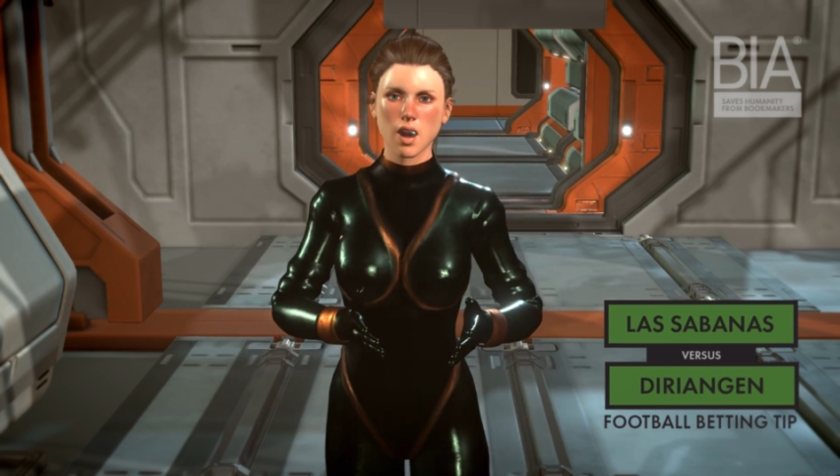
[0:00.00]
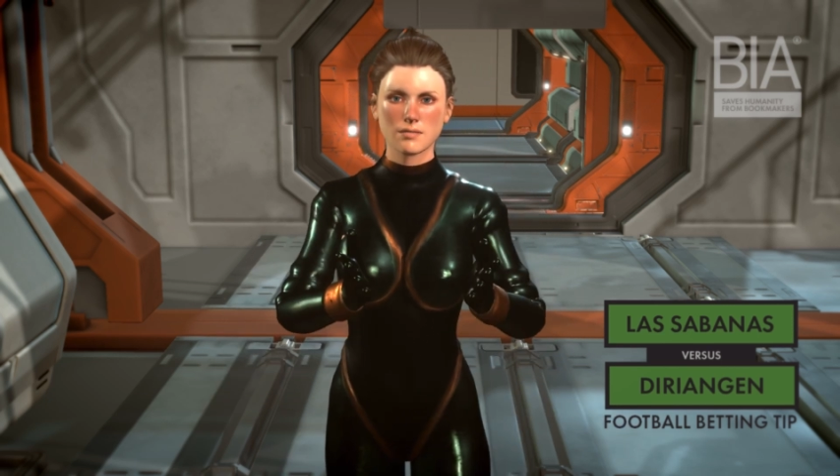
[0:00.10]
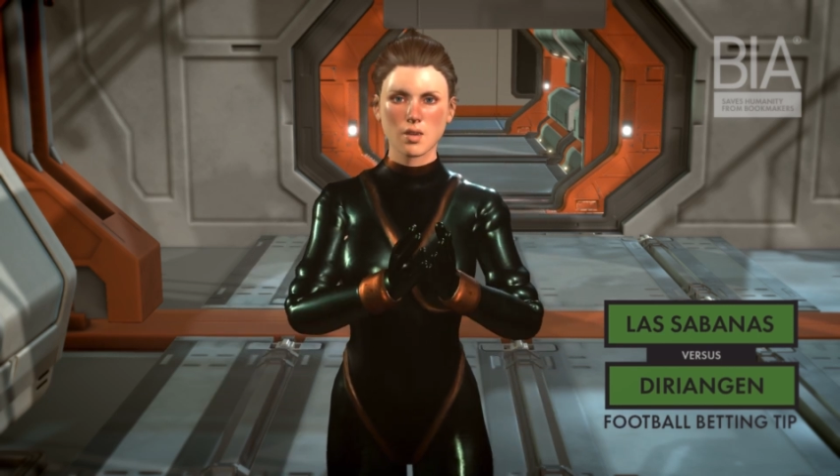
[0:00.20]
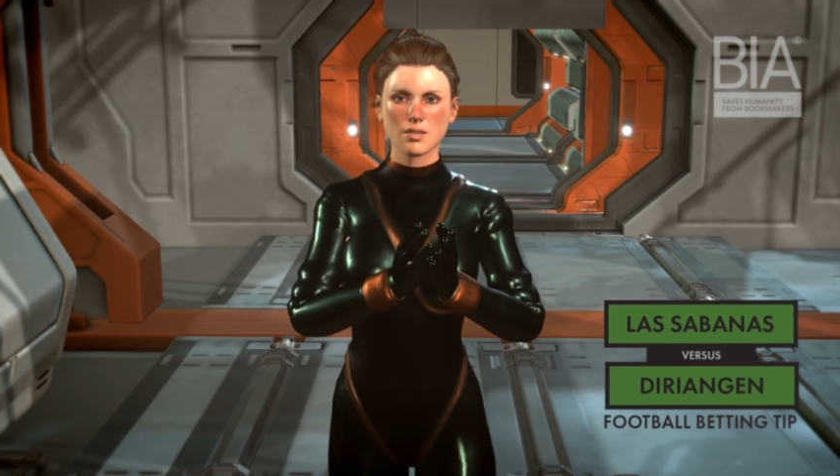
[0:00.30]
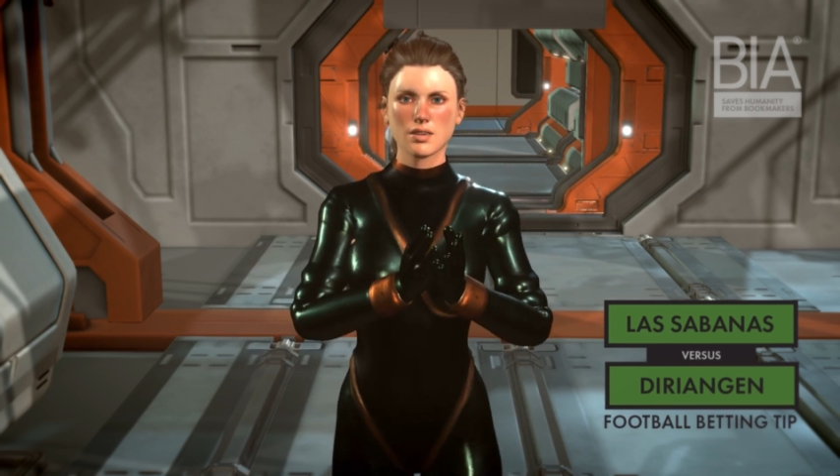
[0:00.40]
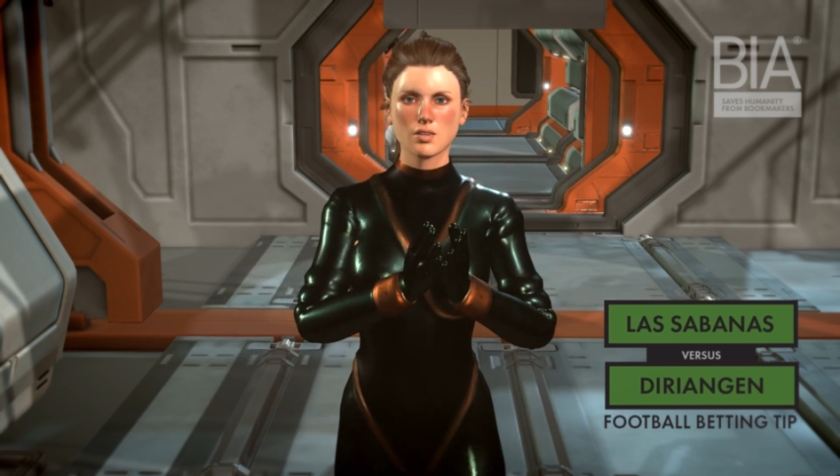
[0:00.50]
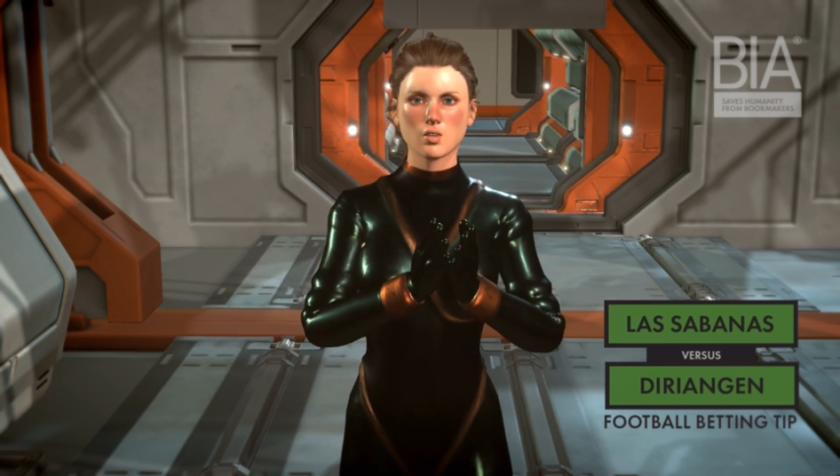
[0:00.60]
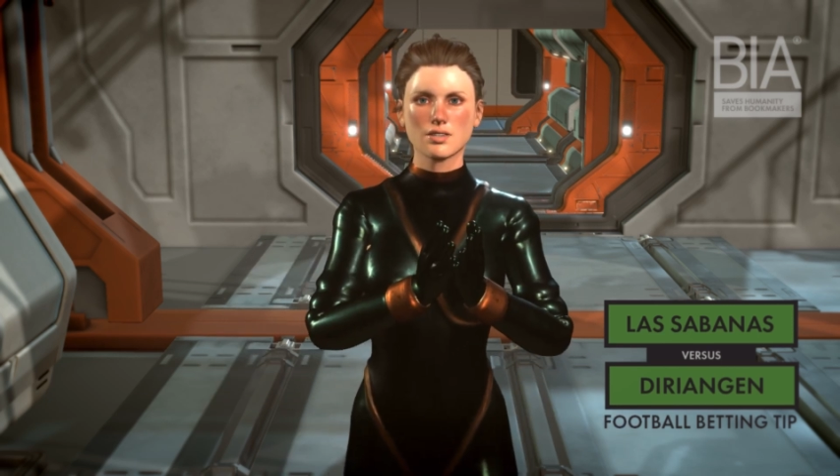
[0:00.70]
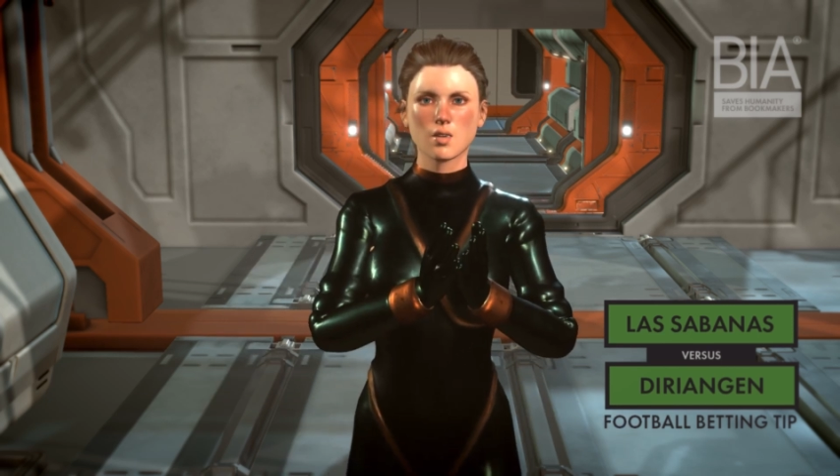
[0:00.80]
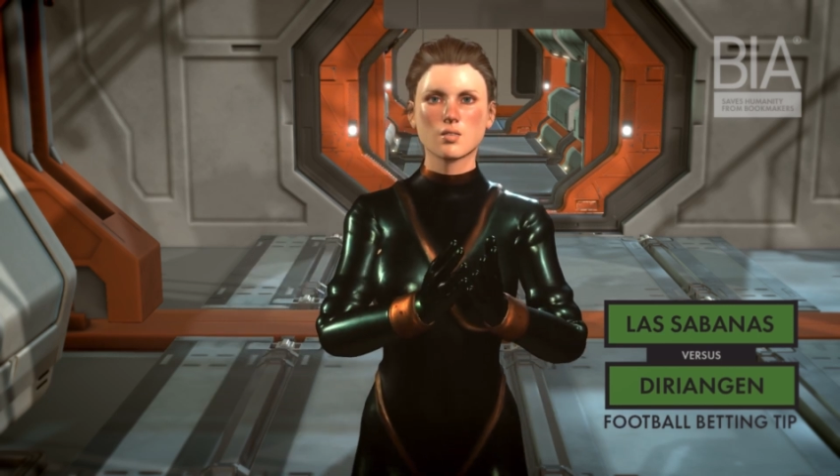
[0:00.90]

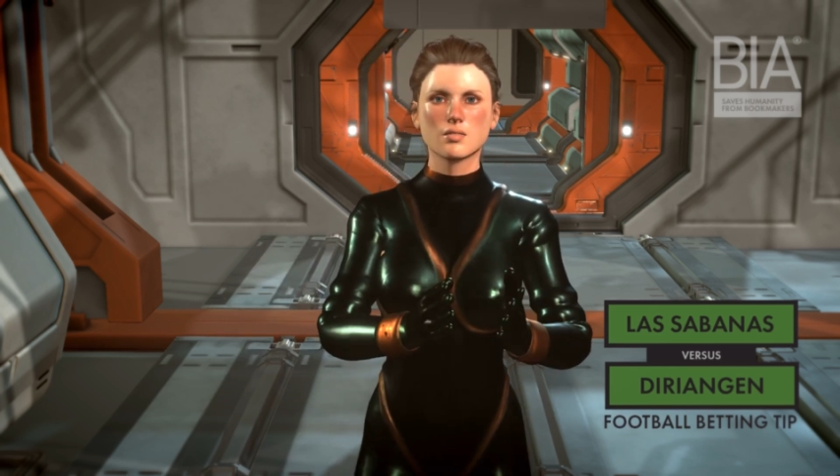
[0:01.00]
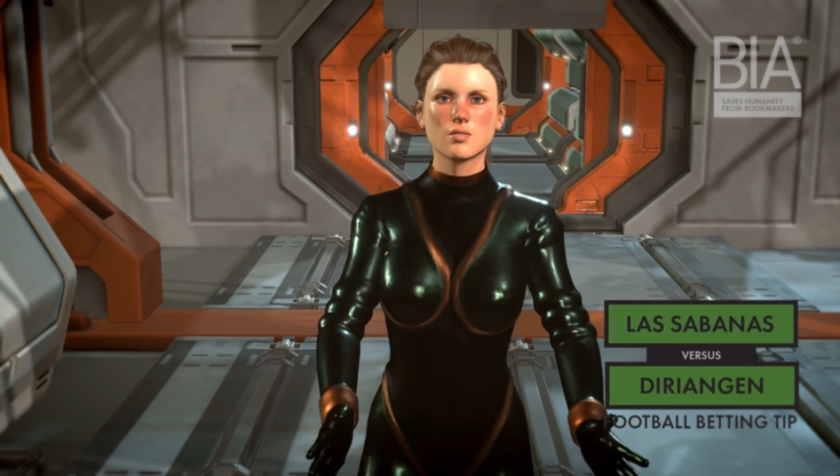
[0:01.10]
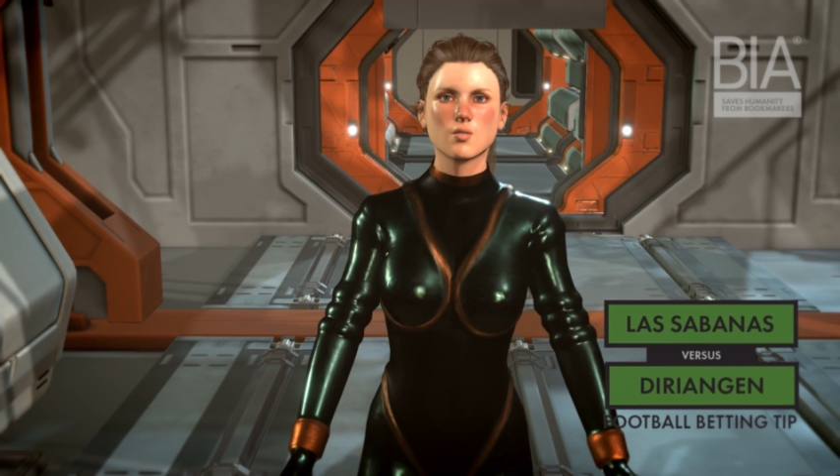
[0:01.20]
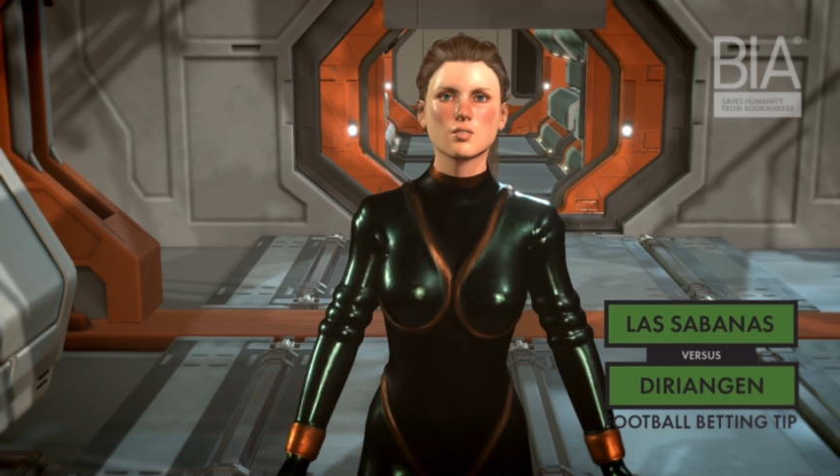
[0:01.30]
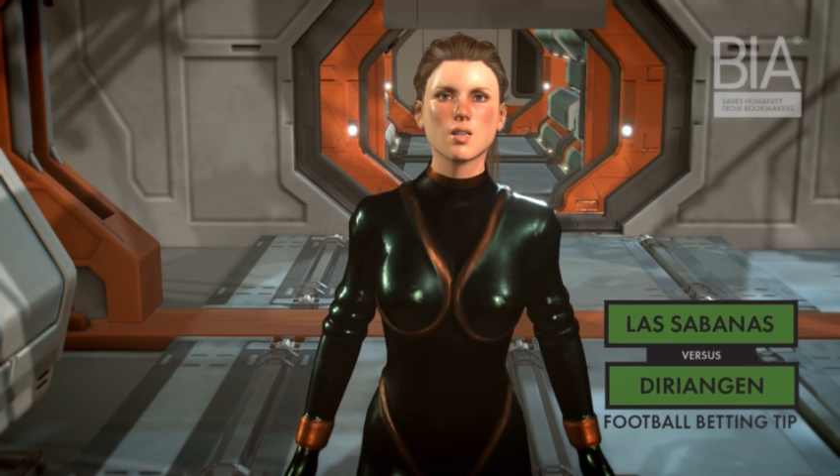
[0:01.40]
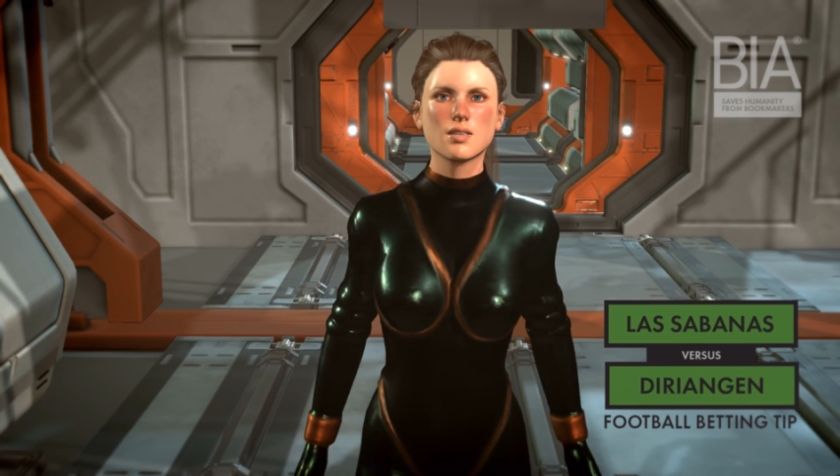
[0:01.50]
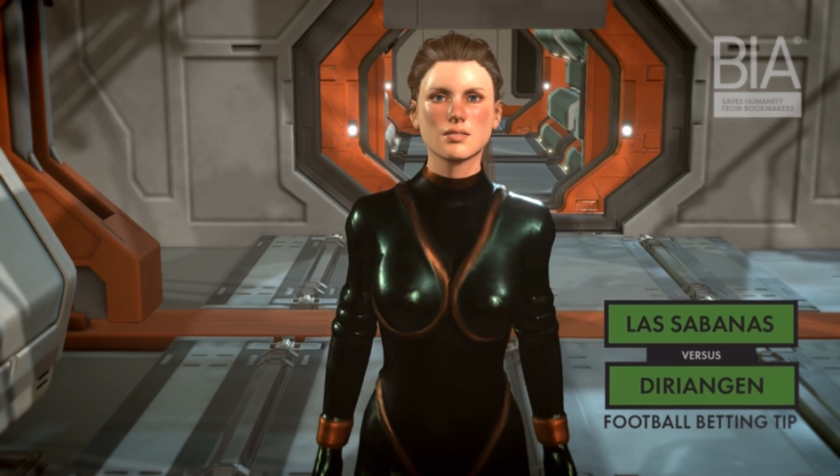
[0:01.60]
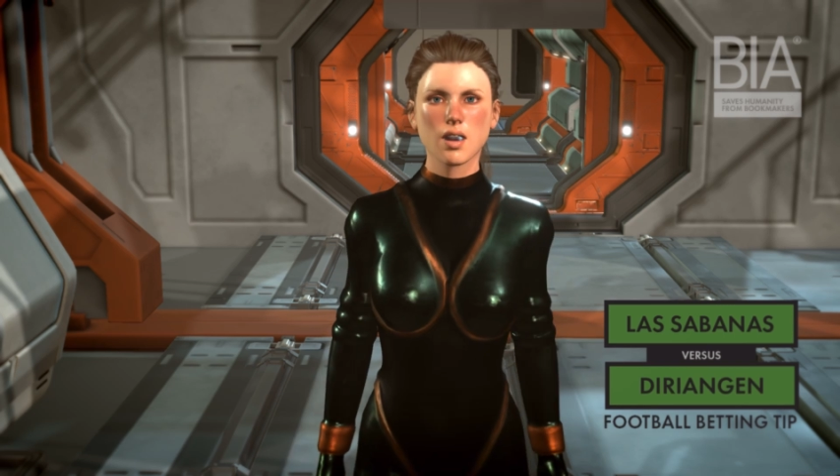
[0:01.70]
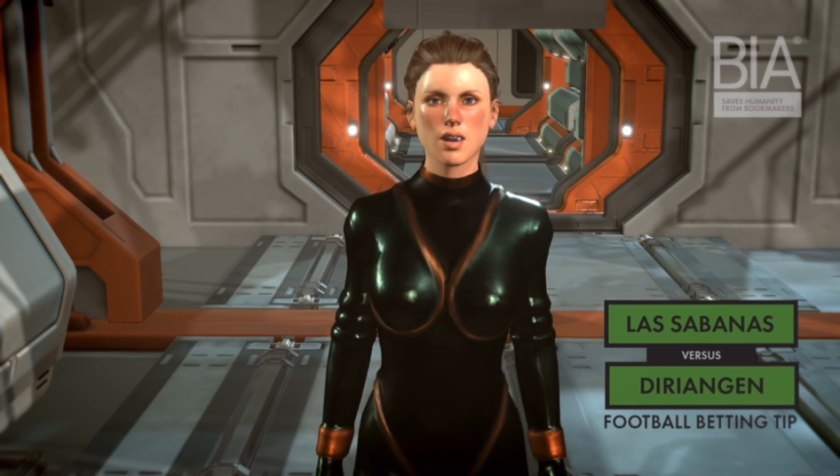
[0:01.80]
Sabanas is last with 5